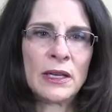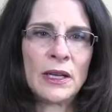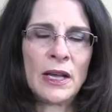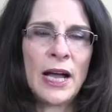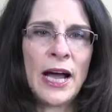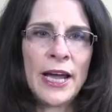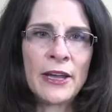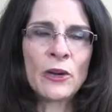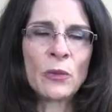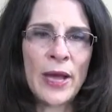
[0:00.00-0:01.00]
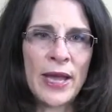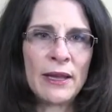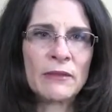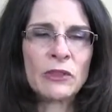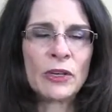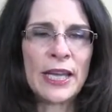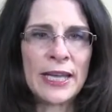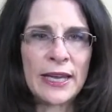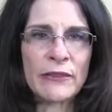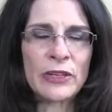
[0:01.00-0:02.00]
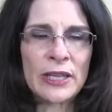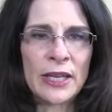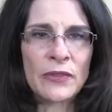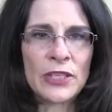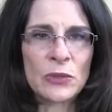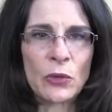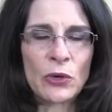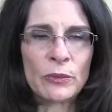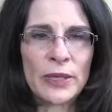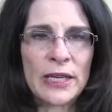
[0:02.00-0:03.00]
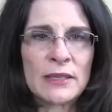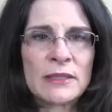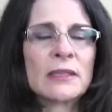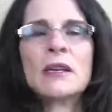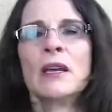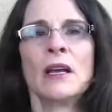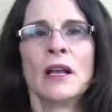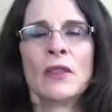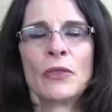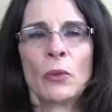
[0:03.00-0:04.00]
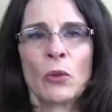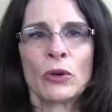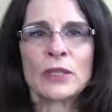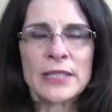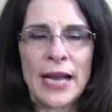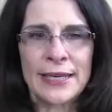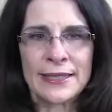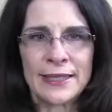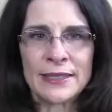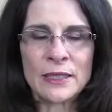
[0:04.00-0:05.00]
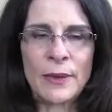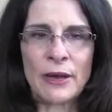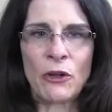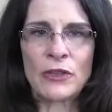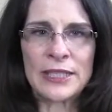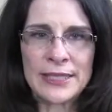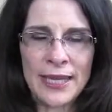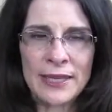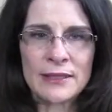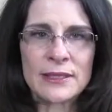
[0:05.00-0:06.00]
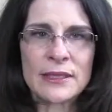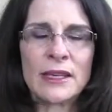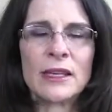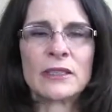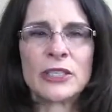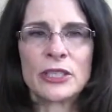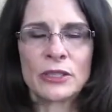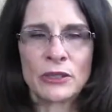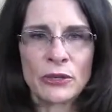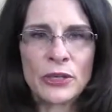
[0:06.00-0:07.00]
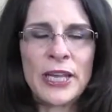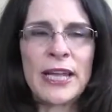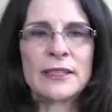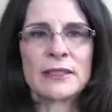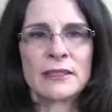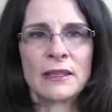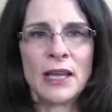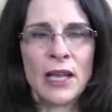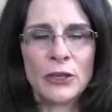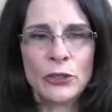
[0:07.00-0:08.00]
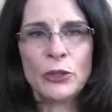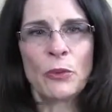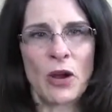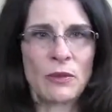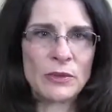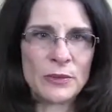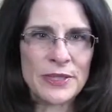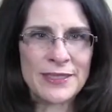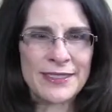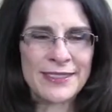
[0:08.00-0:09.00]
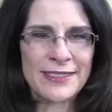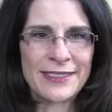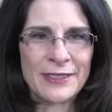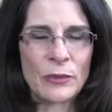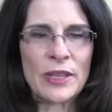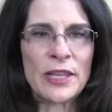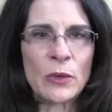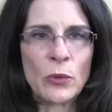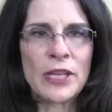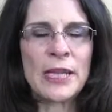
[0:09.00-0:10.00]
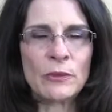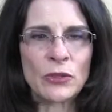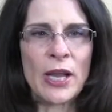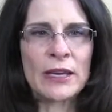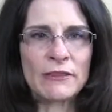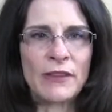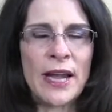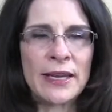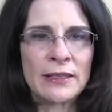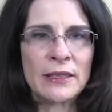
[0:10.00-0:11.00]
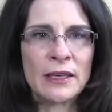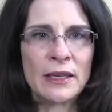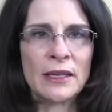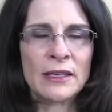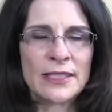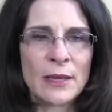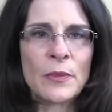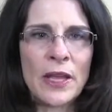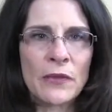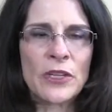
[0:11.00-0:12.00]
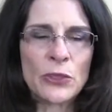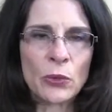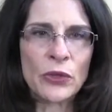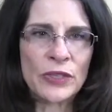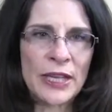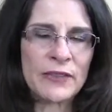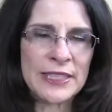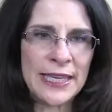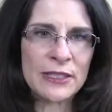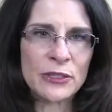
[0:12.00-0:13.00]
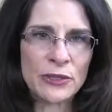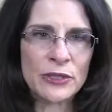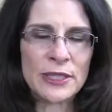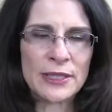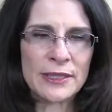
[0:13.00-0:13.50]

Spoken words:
a higher way of looking at everything in this world, because the world's ideas about all these things just creates new problems. We think we keep trying to find something in this world to give us answers,